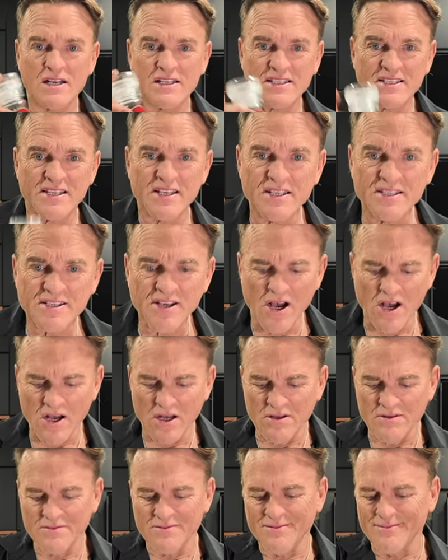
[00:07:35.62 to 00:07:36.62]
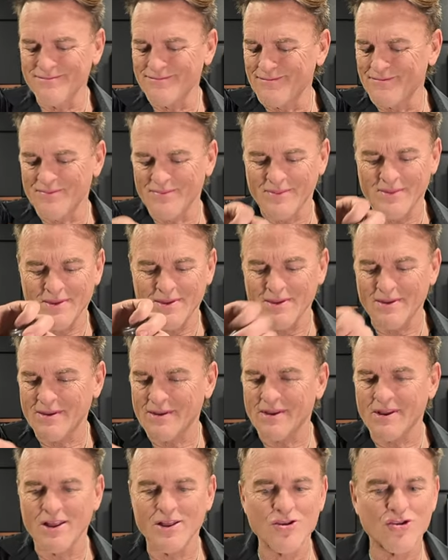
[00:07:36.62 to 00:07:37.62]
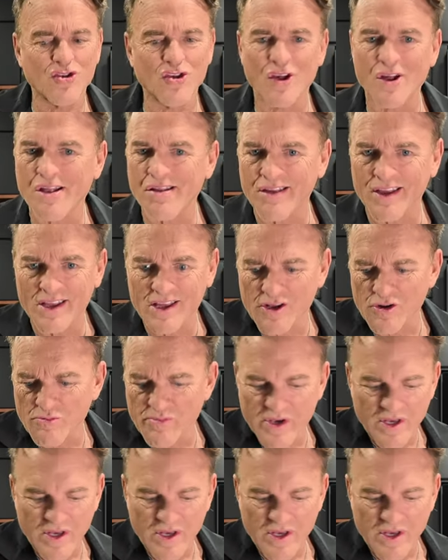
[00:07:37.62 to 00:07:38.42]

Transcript: Sea salt, just a little